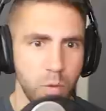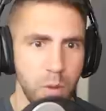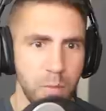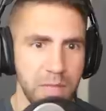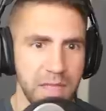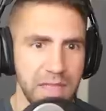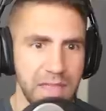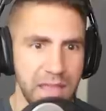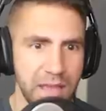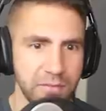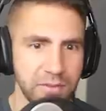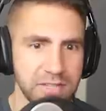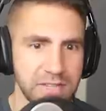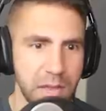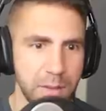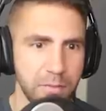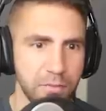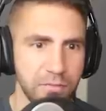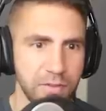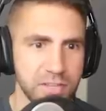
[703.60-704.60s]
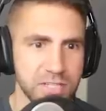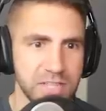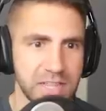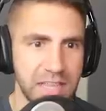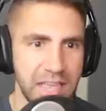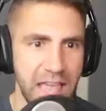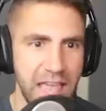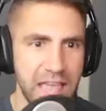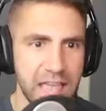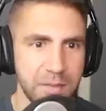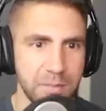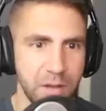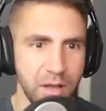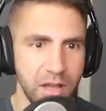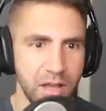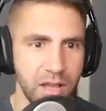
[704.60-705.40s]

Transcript: where we eat every type of fish in the game.